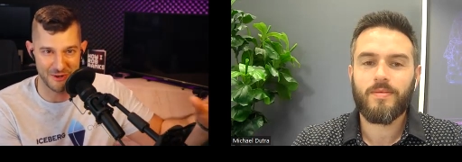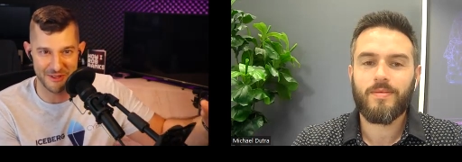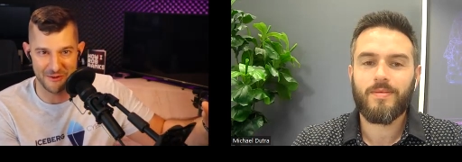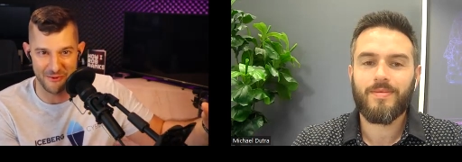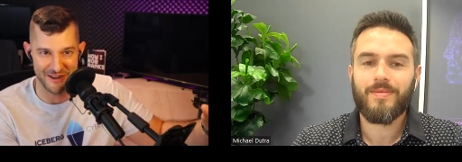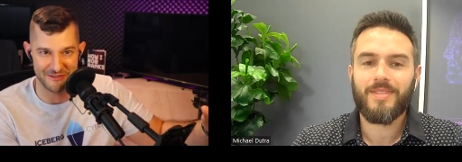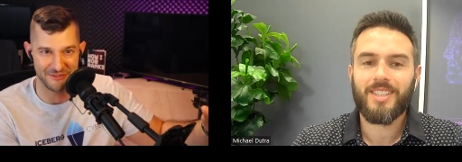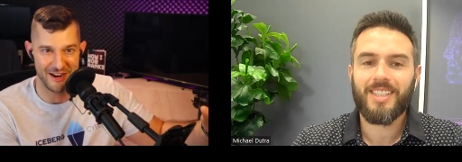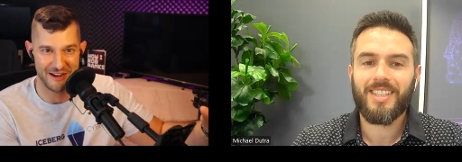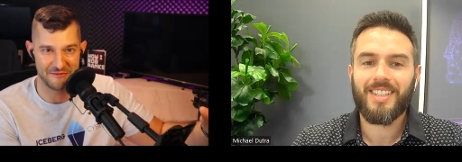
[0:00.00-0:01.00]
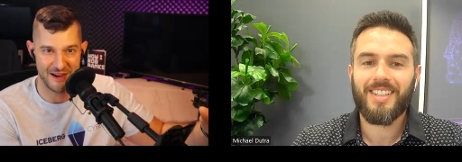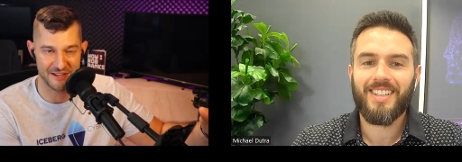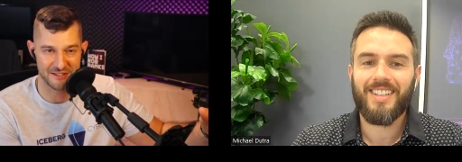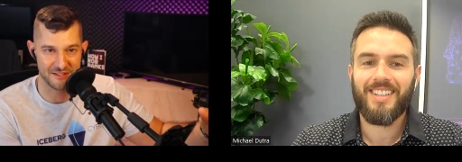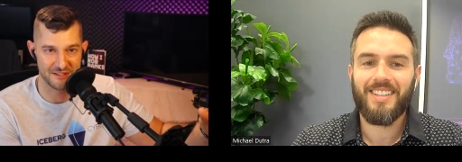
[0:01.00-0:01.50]
Speaker 1: the one in five
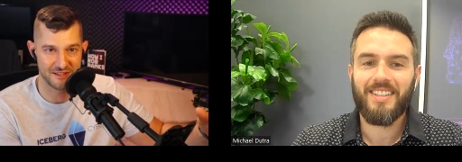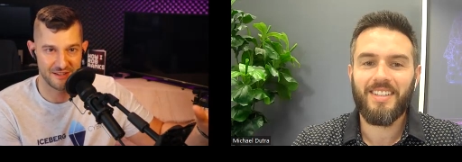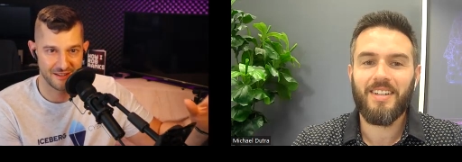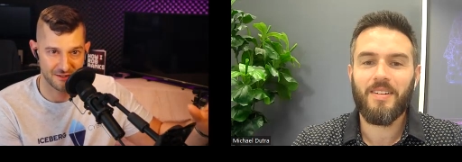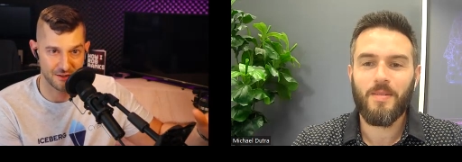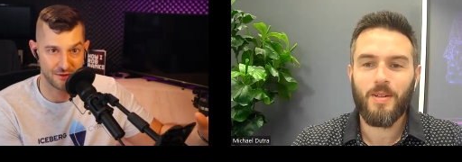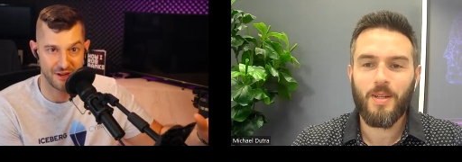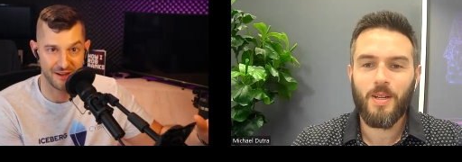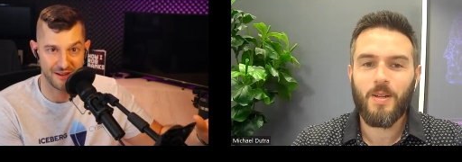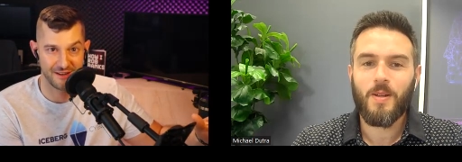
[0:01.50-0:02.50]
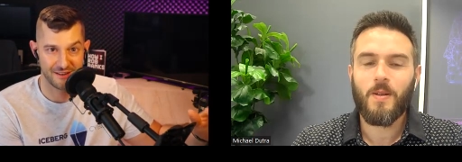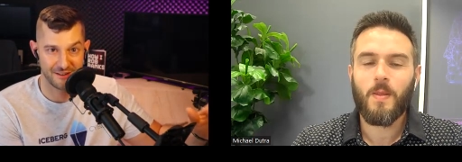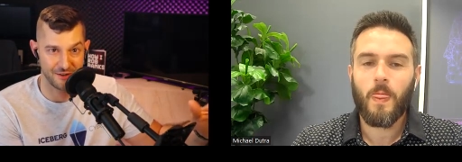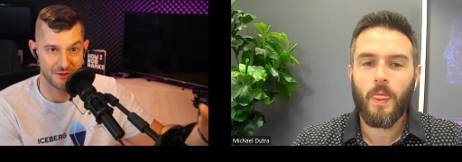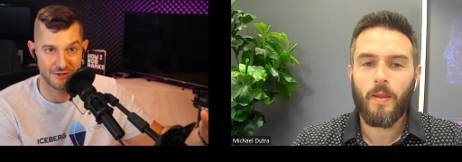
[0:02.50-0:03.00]
masses. It's okay. Yeah. Call your
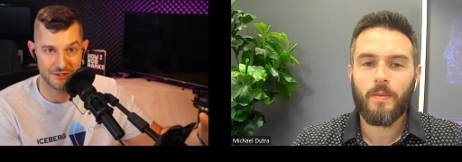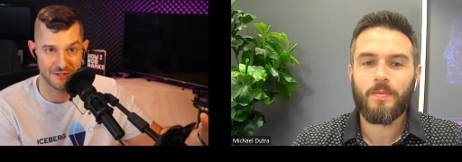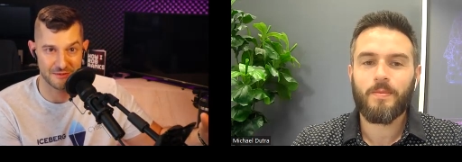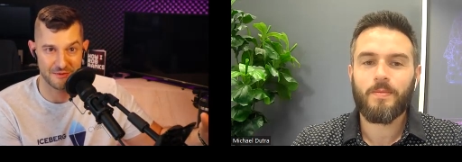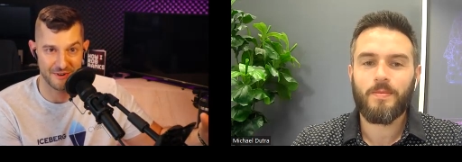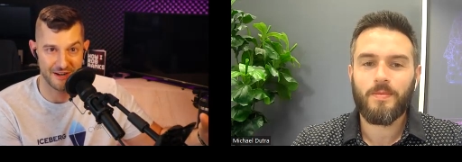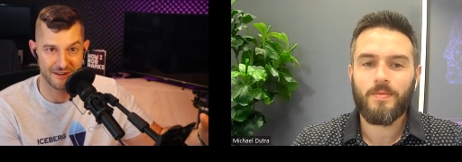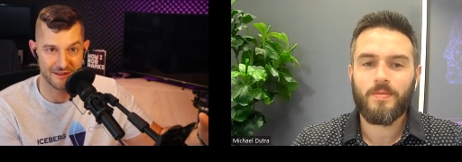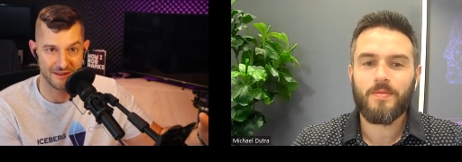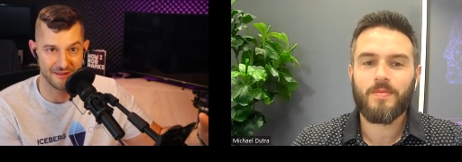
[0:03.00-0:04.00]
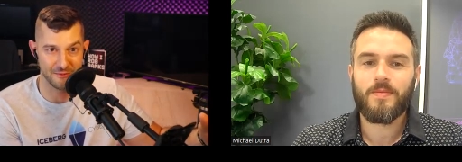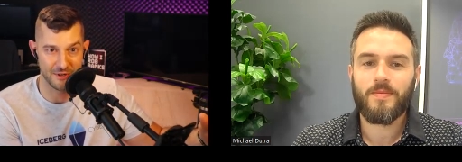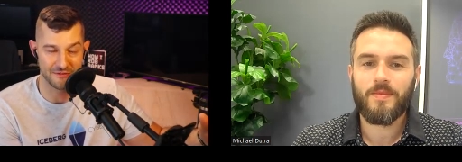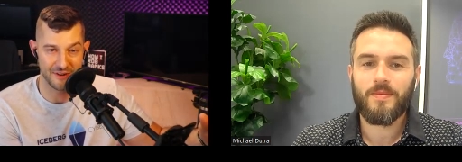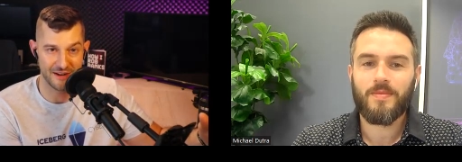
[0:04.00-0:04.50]
insurance provider in one to
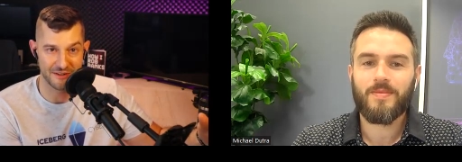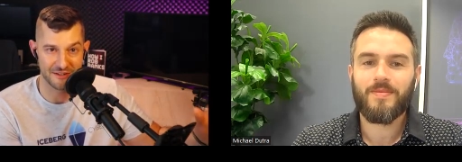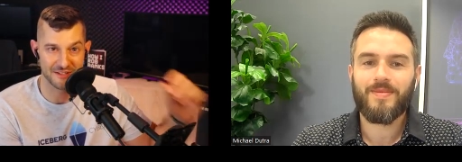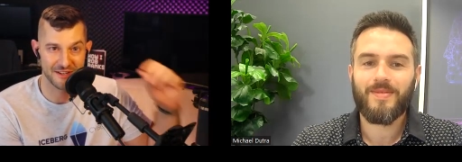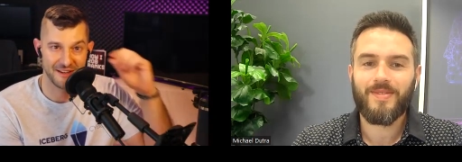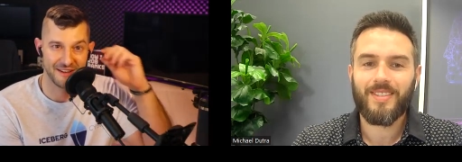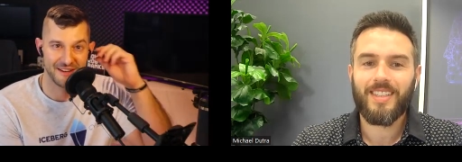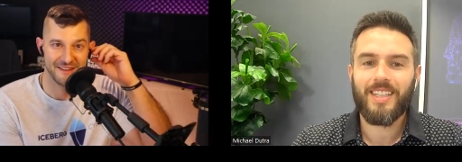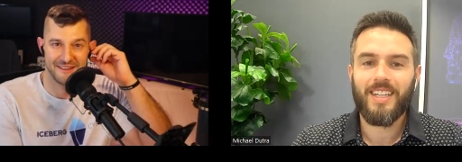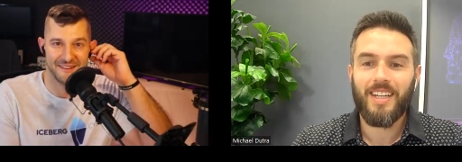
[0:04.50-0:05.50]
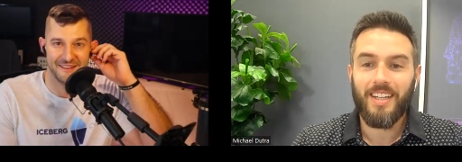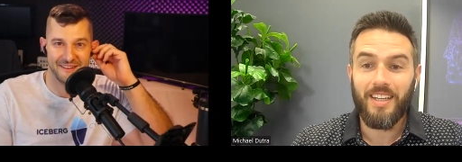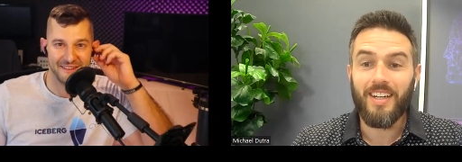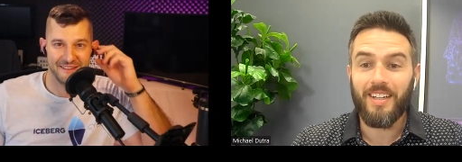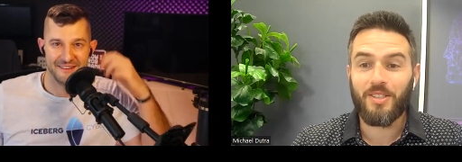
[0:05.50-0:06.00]
five years.
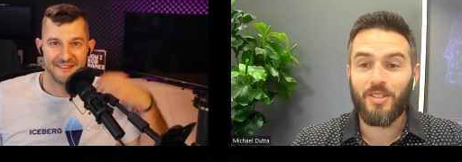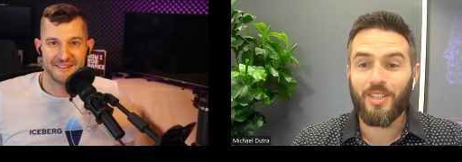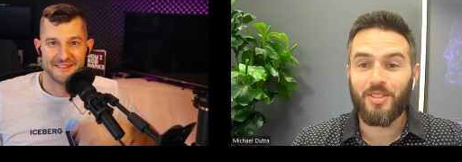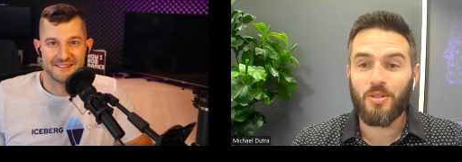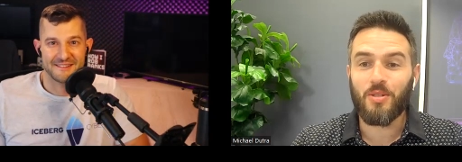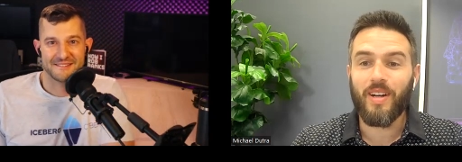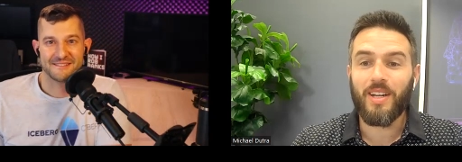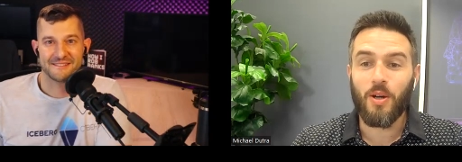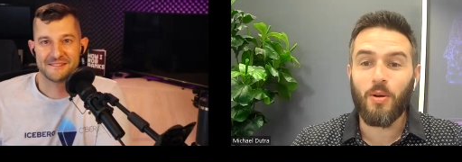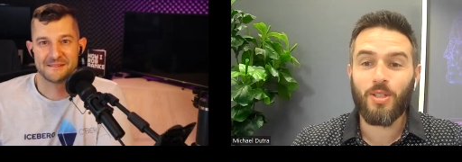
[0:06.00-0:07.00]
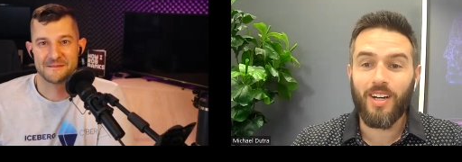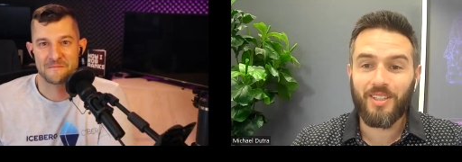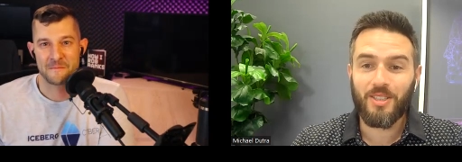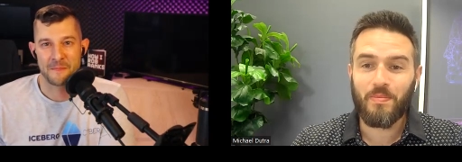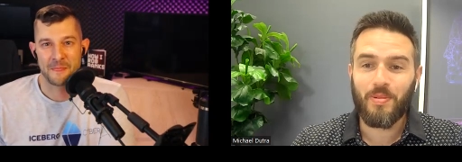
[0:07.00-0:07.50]
Speaker 2: Yeah, it's it's true, right? Go
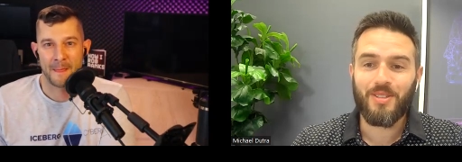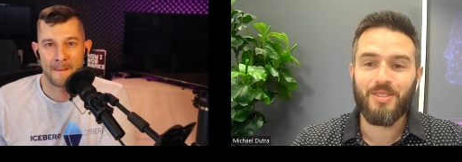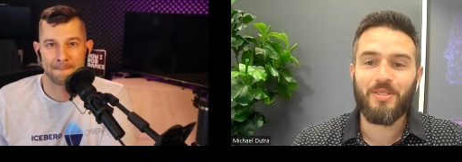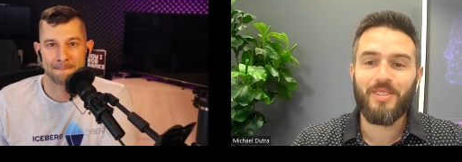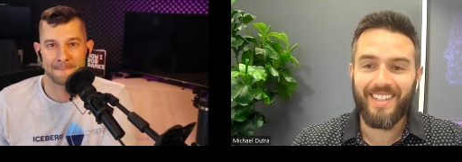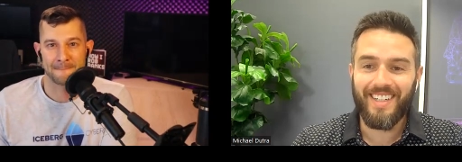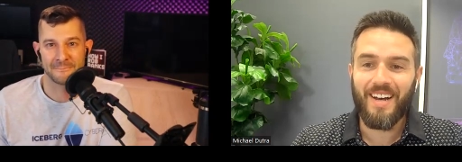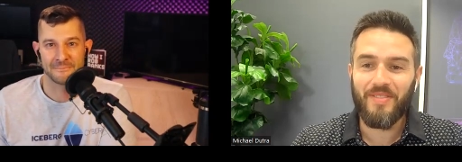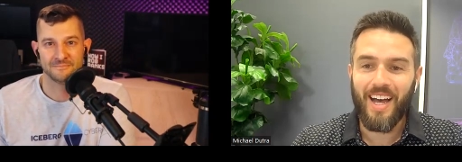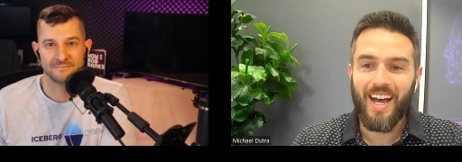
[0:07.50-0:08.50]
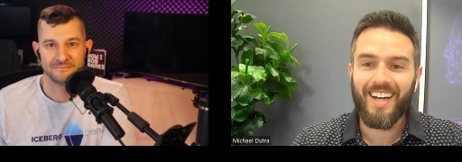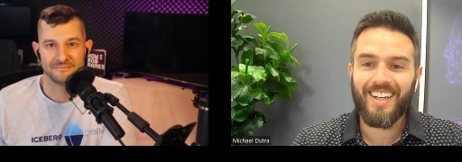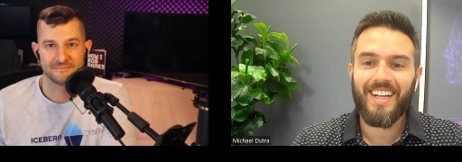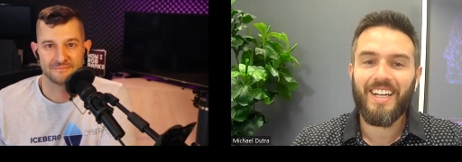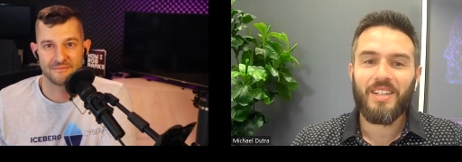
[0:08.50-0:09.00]
talk to the person who did have the
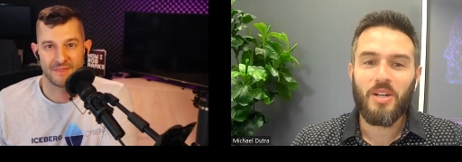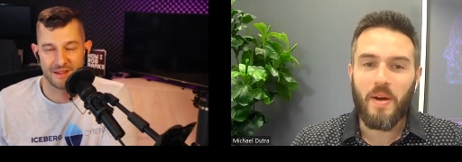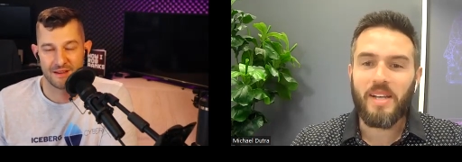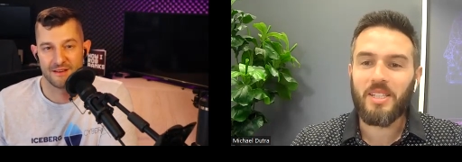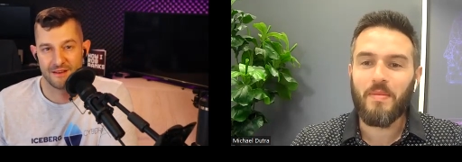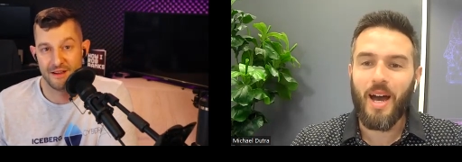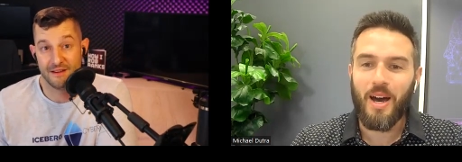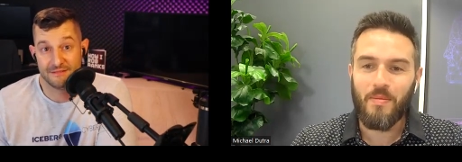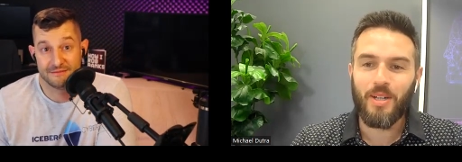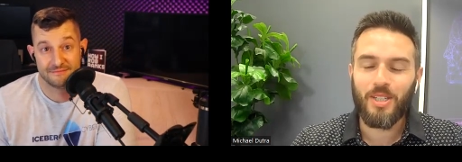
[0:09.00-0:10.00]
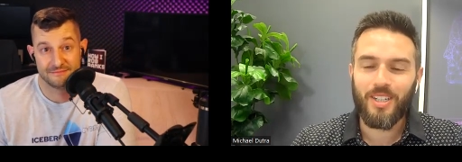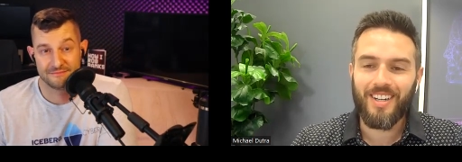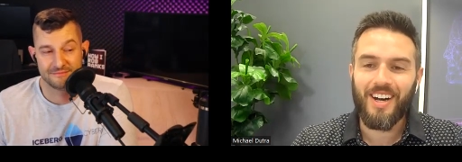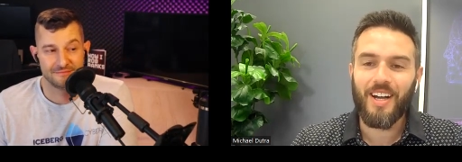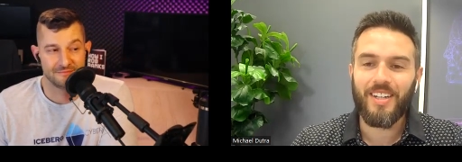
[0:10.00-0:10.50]
hack. Go ask yeah. them how much
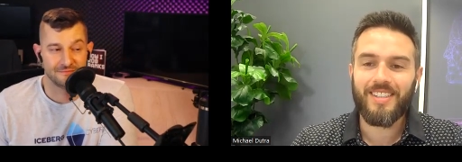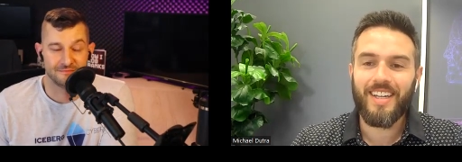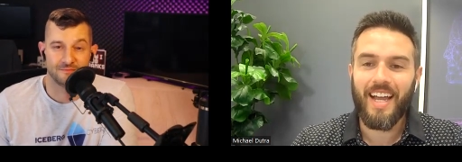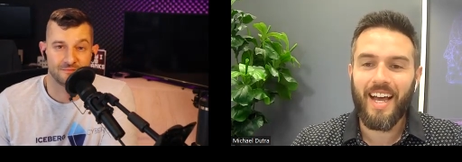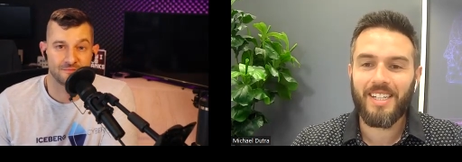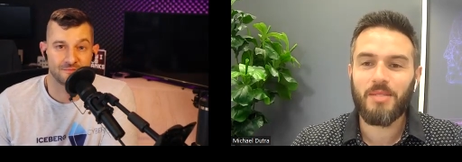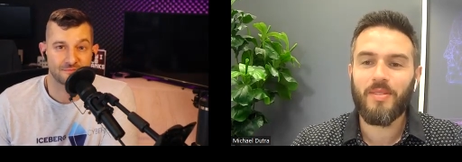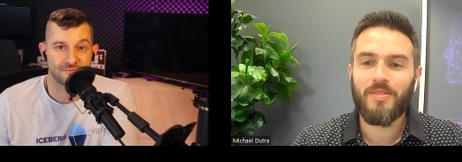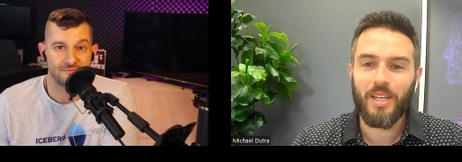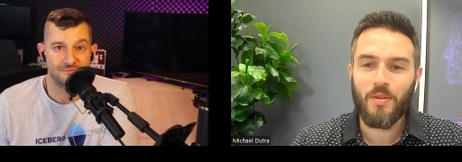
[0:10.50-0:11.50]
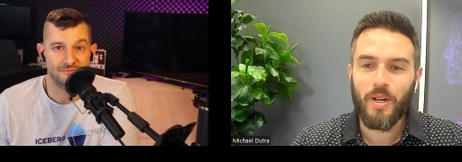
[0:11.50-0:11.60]
it cost and ask them if they